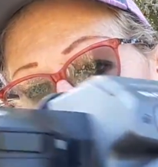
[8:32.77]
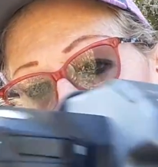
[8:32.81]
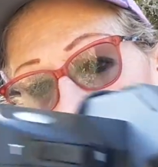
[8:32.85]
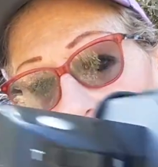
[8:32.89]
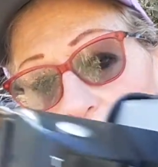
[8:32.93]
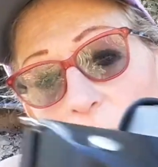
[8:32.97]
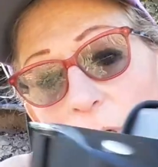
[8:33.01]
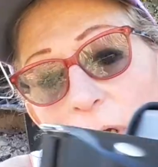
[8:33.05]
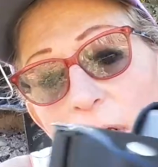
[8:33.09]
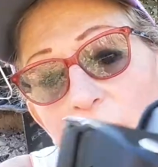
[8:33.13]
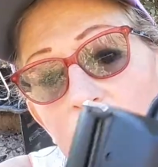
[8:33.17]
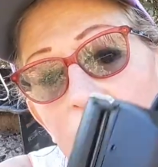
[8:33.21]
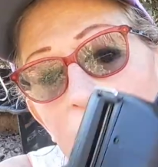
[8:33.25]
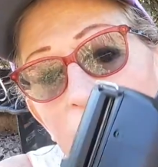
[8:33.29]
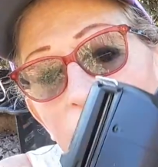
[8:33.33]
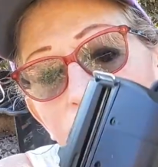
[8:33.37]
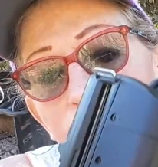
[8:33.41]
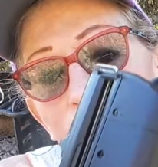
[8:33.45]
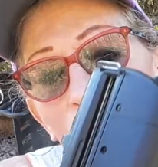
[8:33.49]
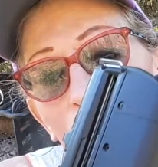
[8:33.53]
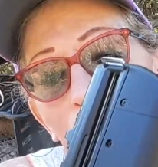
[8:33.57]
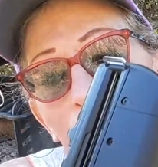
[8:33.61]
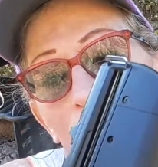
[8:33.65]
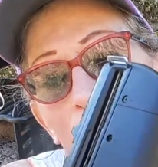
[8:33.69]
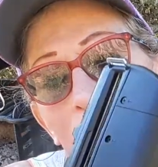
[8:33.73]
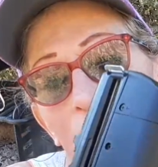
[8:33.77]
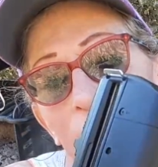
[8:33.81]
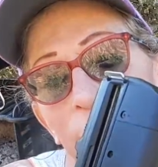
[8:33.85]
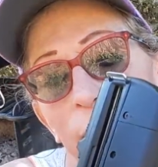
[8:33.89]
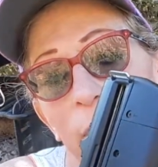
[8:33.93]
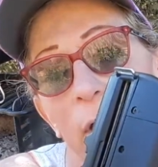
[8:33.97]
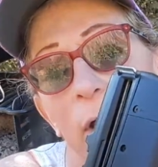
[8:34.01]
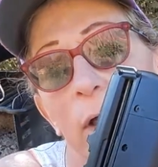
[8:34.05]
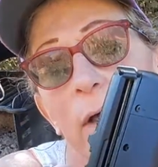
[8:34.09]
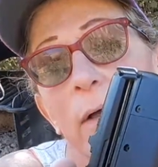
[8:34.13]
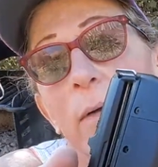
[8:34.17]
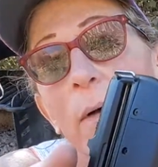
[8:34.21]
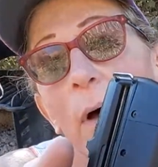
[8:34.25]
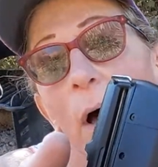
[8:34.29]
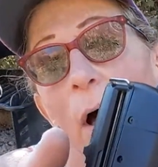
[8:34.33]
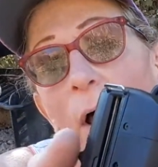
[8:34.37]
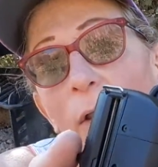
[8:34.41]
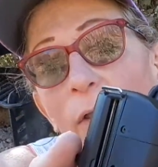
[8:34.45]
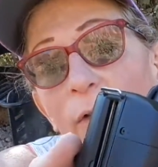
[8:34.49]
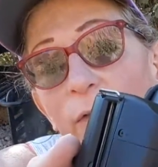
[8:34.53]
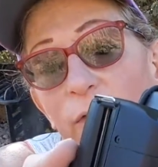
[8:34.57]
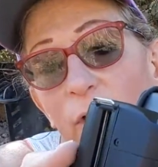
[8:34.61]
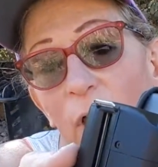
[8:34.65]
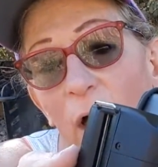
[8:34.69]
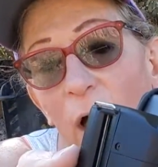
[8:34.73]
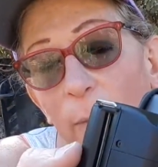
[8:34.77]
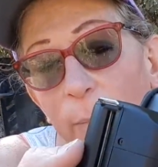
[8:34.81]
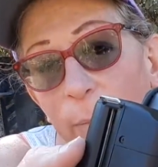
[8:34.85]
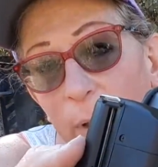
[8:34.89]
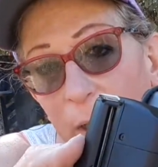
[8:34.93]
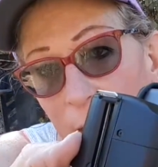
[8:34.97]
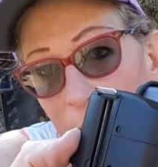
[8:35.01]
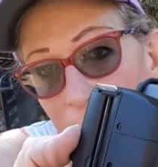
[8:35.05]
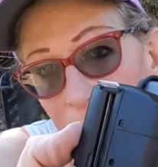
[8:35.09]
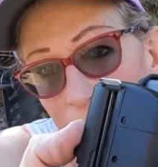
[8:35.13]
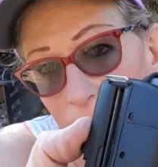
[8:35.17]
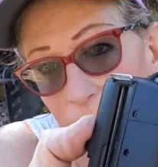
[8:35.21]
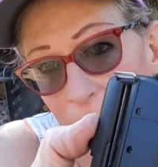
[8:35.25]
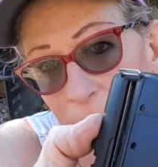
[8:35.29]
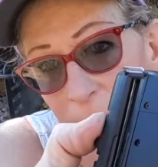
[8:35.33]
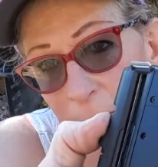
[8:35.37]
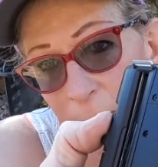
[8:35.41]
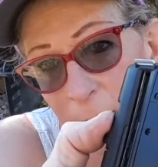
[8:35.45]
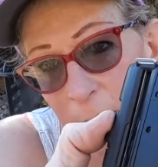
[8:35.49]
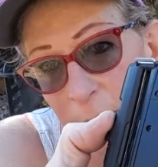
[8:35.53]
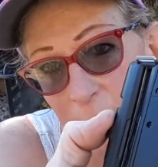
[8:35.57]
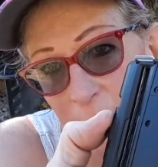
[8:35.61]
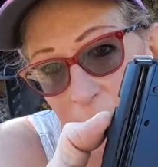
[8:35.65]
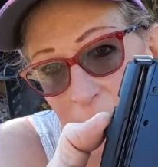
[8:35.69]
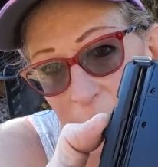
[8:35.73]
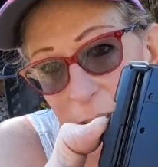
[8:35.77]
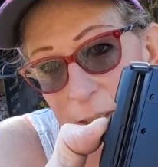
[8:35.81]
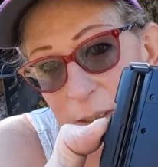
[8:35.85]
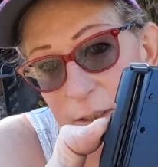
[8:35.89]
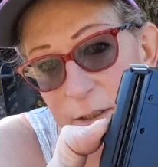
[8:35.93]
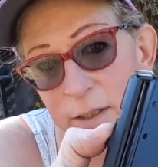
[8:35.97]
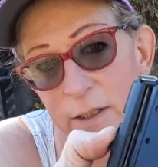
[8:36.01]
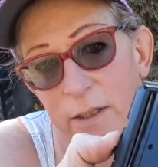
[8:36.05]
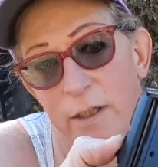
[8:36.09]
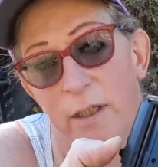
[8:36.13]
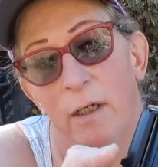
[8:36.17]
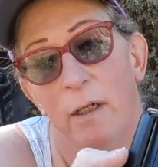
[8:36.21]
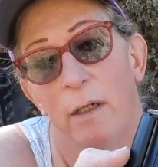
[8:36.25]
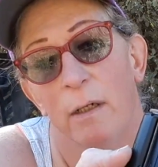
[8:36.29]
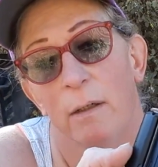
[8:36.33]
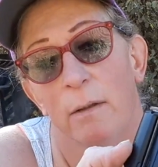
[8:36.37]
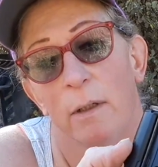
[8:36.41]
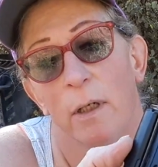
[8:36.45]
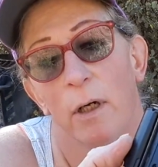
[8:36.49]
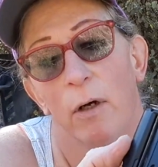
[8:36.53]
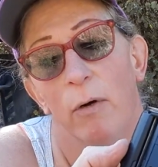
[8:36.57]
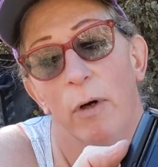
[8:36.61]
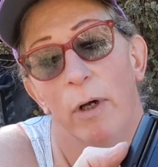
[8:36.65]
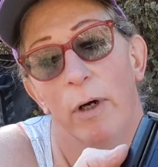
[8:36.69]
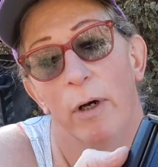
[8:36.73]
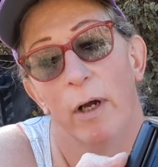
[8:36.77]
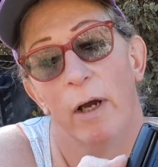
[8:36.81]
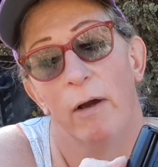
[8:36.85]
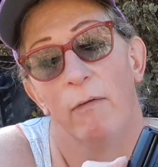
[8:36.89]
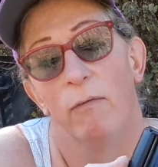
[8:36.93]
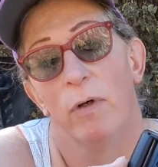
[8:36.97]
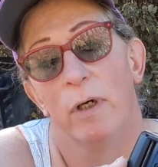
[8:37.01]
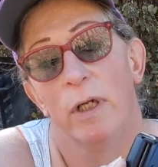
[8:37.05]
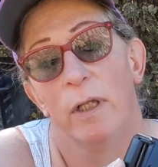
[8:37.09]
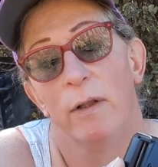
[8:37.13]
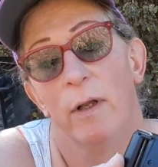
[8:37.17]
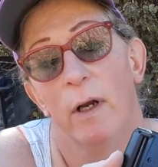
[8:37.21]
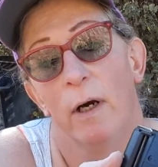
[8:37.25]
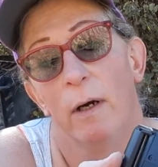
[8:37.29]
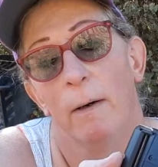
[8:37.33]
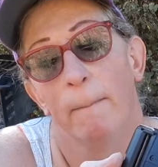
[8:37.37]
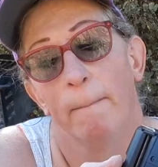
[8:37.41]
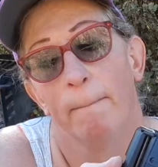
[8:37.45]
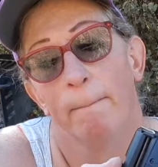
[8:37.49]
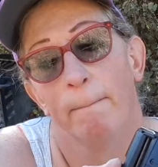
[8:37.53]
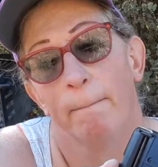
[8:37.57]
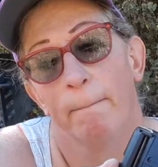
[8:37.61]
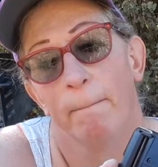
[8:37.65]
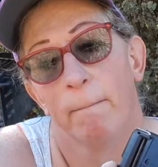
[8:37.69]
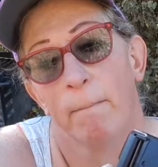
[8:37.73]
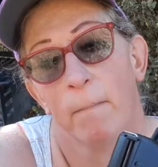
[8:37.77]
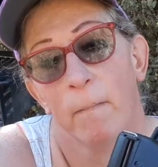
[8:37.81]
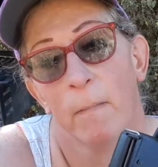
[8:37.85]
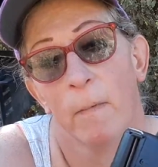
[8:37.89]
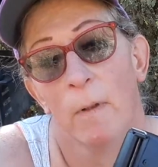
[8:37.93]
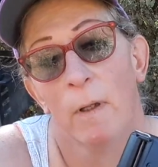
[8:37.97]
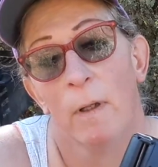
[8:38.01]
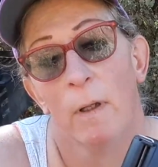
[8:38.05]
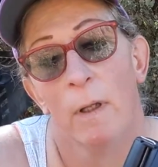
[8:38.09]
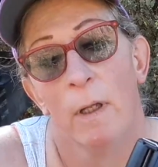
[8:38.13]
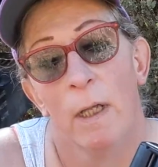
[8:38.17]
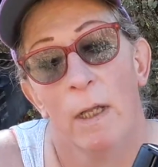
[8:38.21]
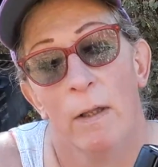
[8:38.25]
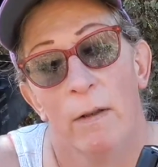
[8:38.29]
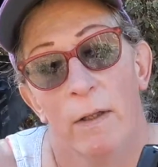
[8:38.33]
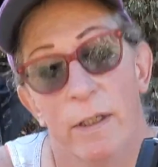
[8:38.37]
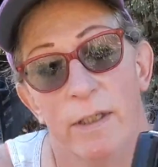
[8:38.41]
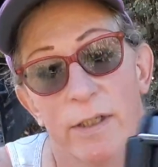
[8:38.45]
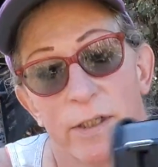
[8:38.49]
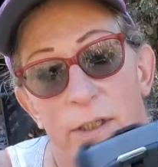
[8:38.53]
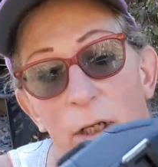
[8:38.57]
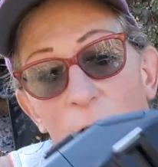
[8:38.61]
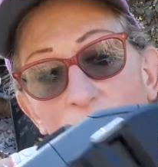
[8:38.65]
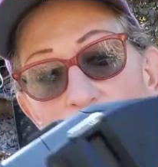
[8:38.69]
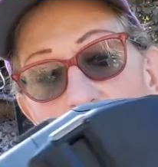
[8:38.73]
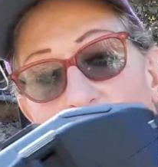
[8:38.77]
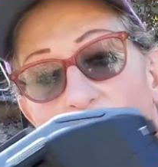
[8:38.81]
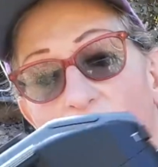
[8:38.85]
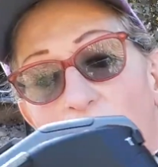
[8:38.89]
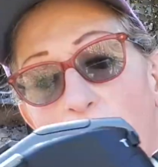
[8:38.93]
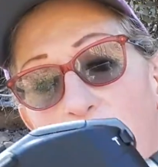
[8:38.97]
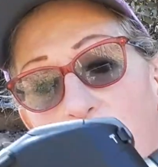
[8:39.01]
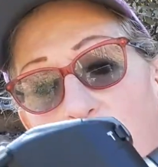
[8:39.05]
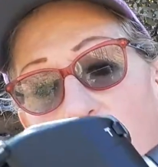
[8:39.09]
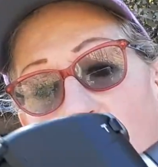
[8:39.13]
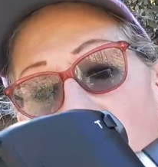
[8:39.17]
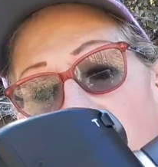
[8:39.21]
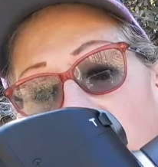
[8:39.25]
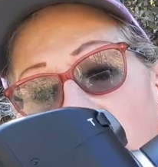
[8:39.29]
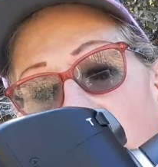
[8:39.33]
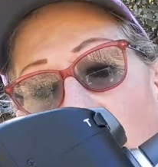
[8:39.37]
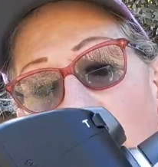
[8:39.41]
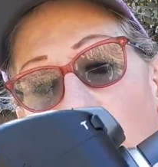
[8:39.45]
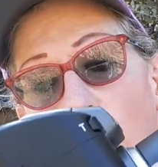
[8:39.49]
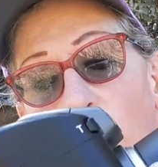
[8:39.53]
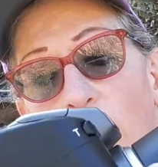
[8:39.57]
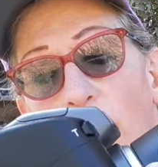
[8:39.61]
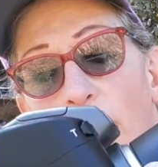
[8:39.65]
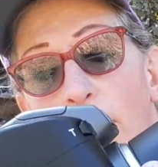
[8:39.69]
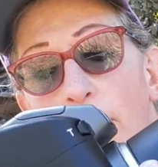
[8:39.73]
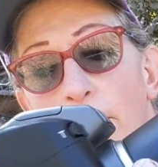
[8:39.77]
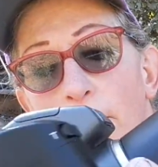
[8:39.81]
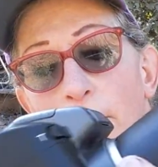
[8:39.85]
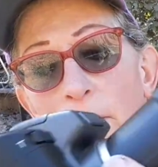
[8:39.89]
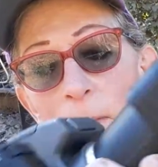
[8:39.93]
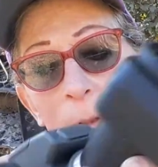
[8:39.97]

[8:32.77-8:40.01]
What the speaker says: You're lucky to get 4 on the floppy. And it's still, oh, I don't have one in there. It's still a floppy drive camera.